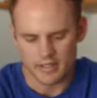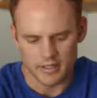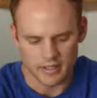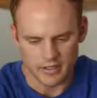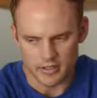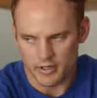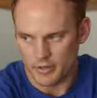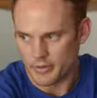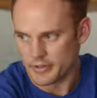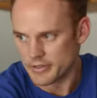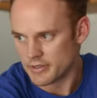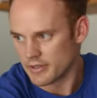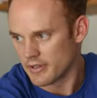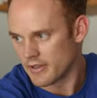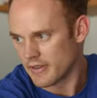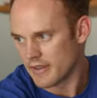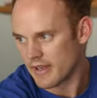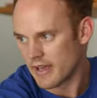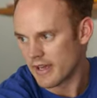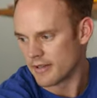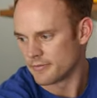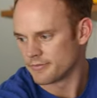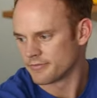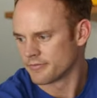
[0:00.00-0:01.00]
and go into
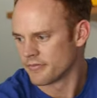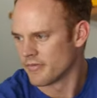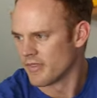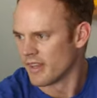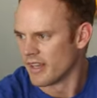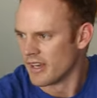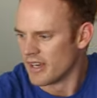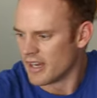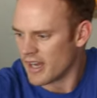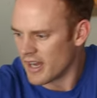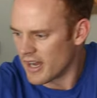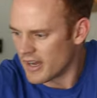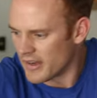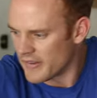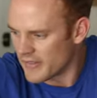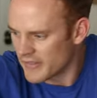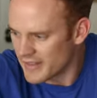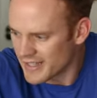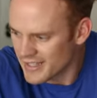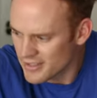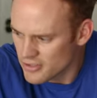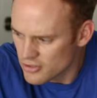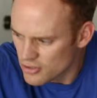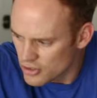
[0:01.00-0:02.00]
that. Uh,
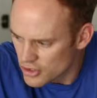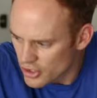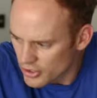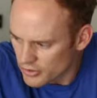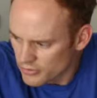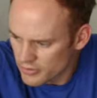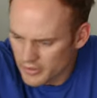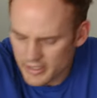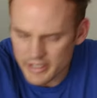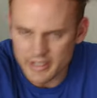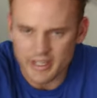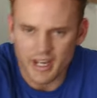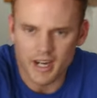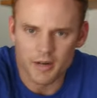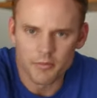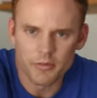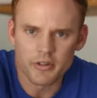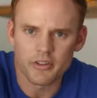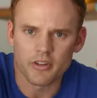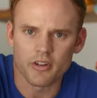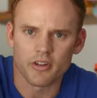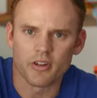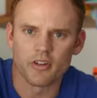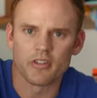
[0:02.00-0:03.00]
these generally come
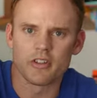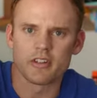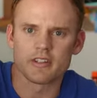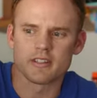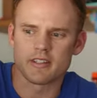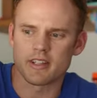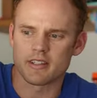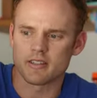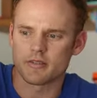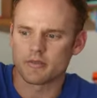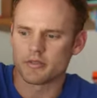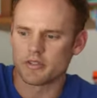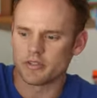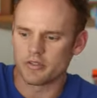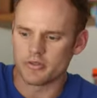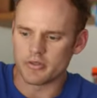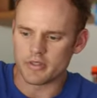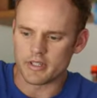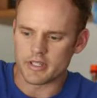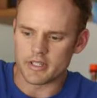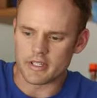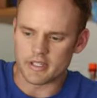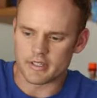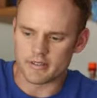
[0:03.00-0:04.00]
with all the accessories you
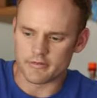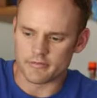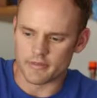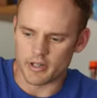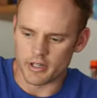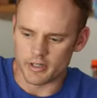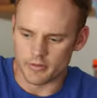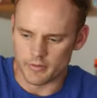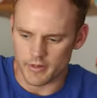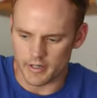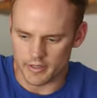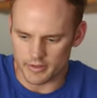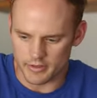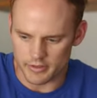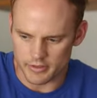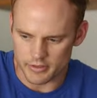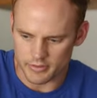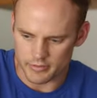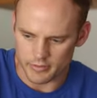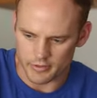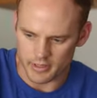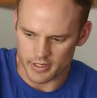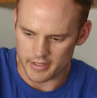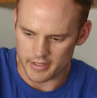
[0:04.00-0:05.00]
need. Very rarely
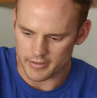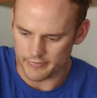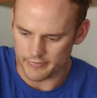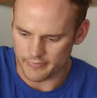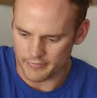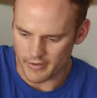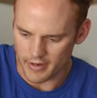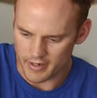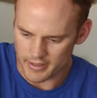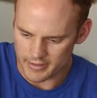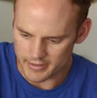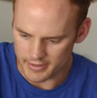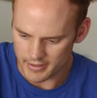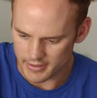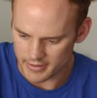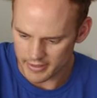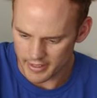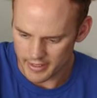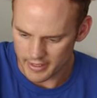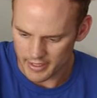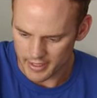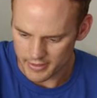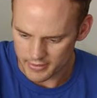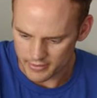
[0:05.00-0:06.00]
do I find that
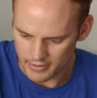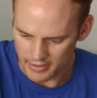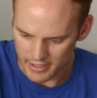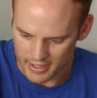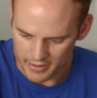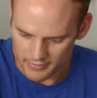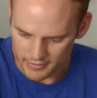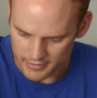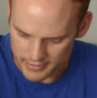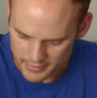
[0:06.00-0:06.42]
they actually have